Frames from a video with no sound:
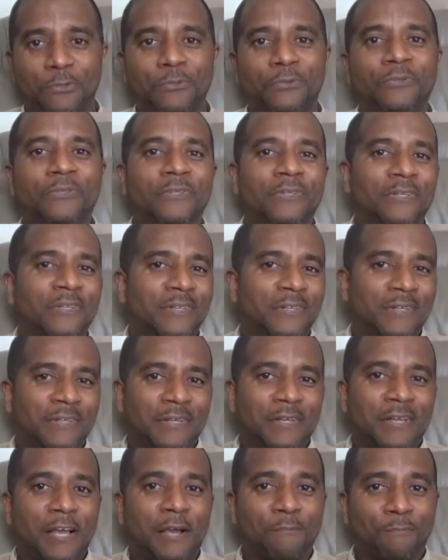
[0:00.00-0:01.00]
you.
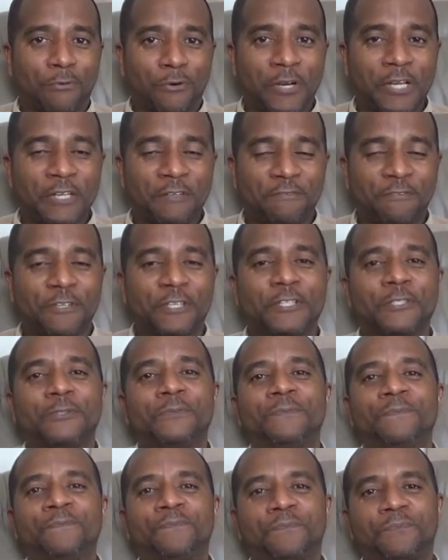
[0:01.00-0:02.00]
I'm praying for you.
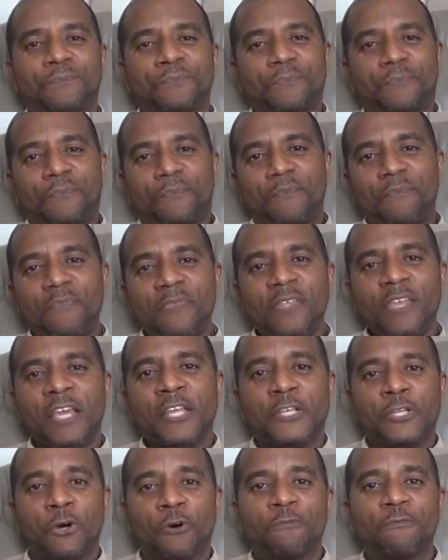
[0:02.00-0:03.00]

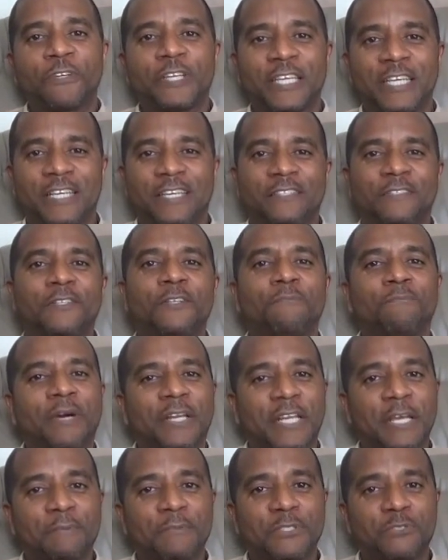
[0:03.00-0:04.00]
And don't forget, my
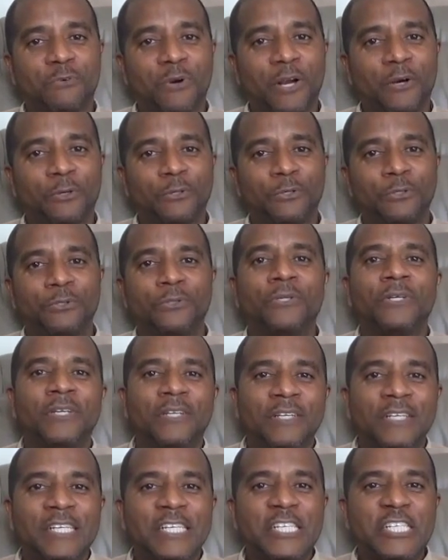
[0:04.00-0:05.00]
name is Raul.
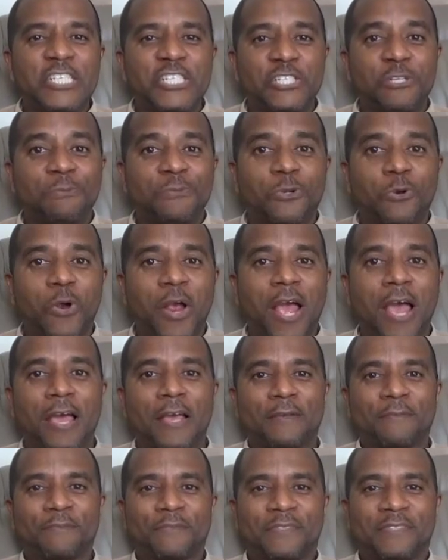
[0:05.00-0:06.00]

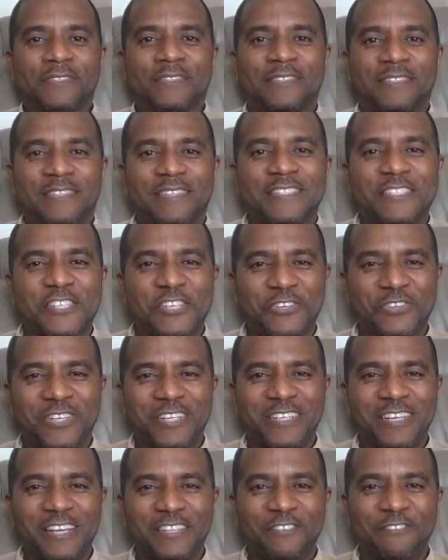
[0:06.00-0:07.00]
Subscribe. See you in
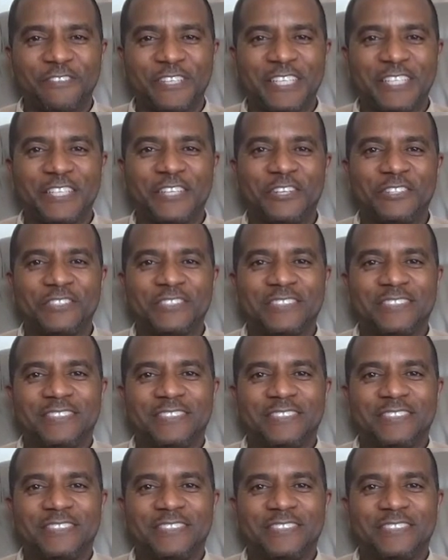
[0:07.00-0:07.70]
another video.